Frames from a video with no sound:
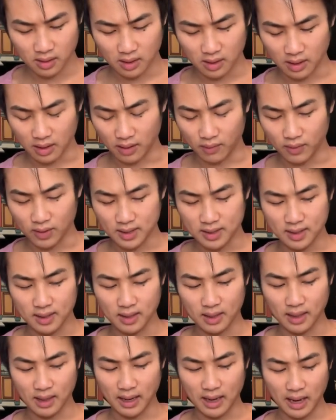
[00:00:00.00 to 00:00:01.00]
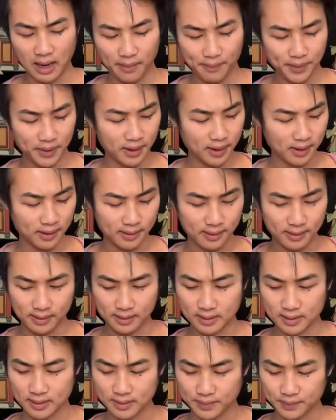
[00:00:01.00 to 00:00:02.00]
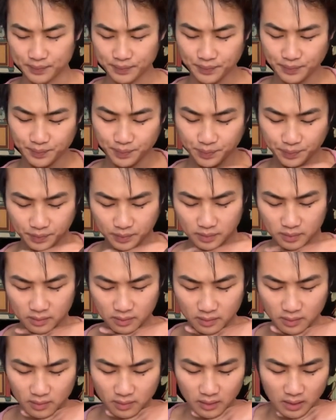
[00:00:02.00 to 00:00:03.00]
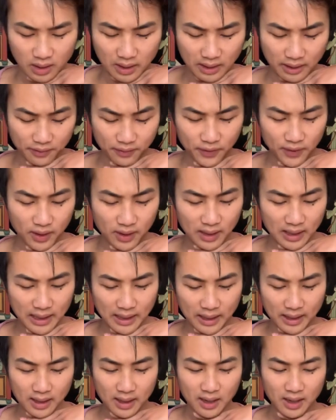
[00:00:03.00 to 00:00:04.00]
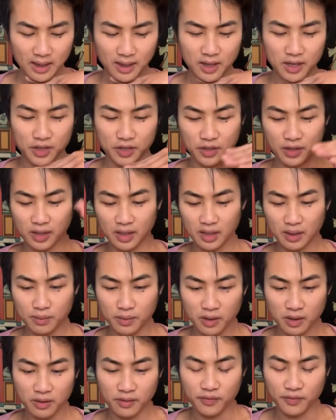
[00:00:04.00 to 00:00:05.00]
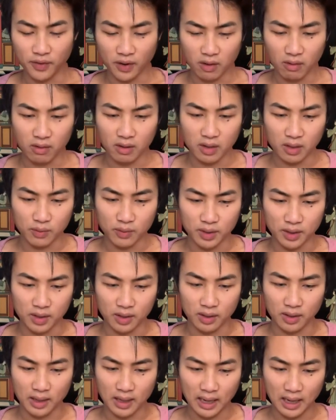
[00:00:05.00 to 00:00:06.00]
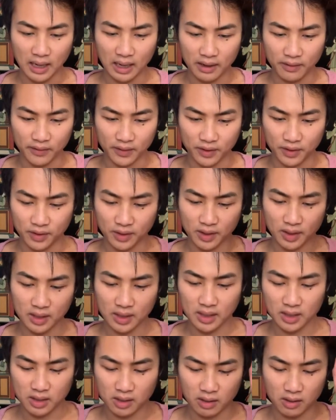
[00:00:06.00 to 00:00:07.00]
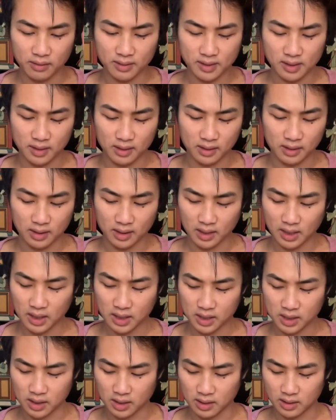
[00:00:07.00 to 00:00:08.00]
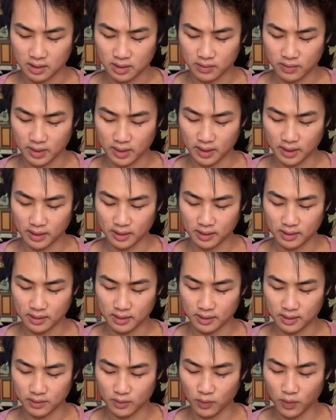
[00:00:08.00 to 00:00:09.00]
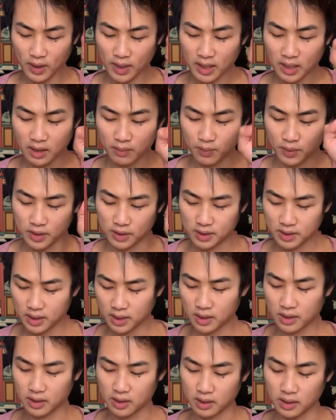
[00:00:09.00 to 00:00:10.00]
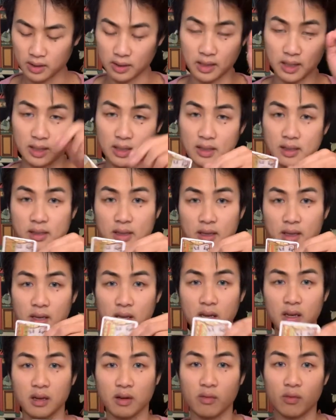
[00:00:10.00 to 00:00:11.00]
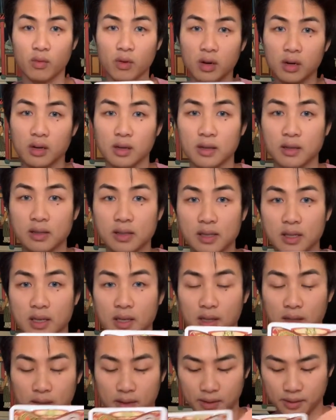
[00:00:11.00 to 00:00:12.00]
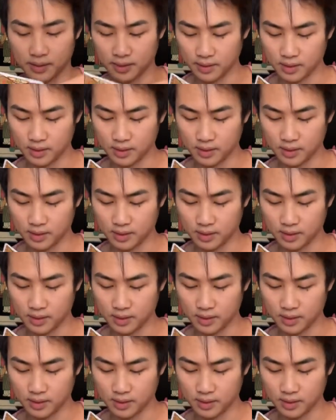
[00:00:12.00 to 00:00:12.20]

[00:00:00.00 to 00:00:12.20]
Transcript: And what's going to happen is, I feel like you're going to move forward with your life and you're going to let go of certain connections, right? One in particular that is the King of Wands here.